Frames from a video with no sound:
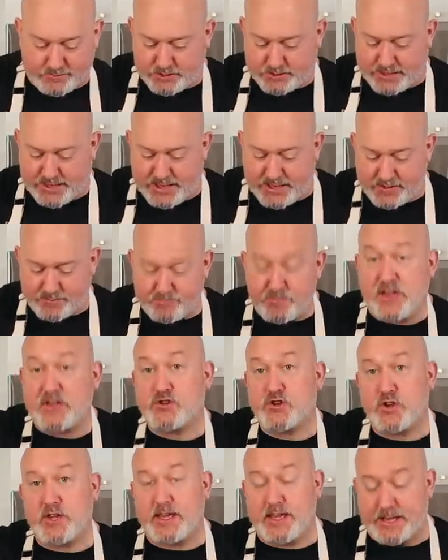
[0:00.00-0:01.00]
Again, make
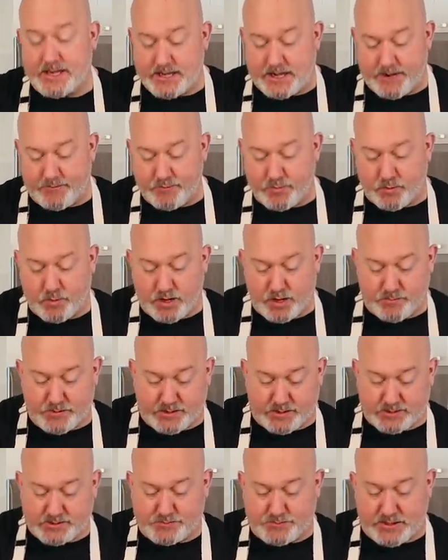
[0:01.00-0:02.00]
sure you get it everywhere
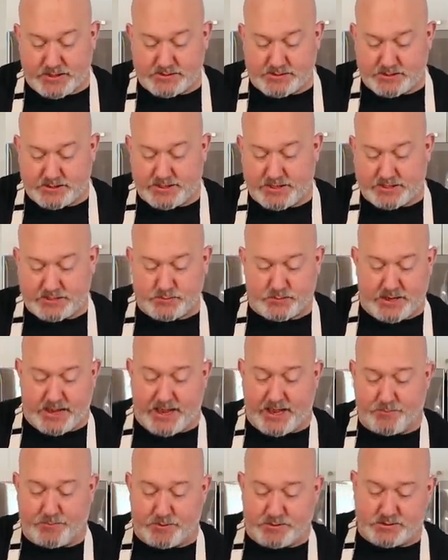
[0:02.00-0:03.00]
because basically that's what
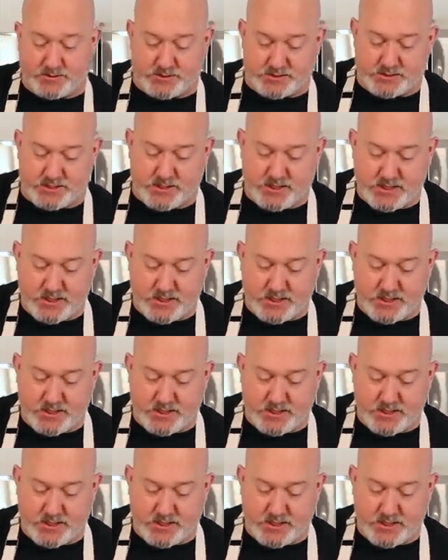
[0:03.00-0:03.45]
happens